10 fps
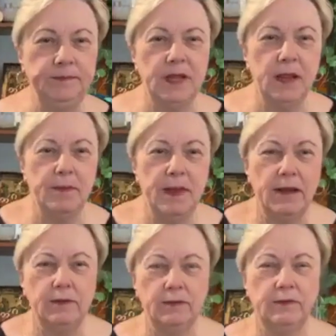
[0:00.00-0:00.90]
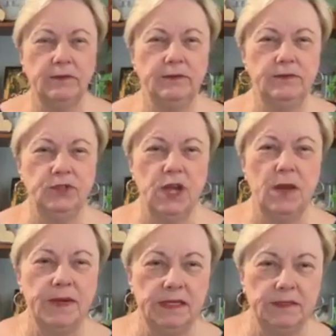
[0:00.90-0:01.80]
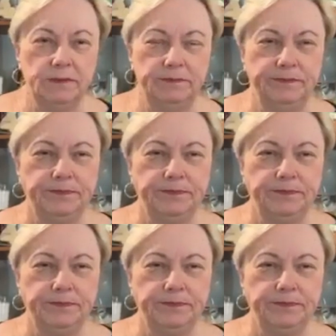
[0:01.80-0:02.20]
about shamanism.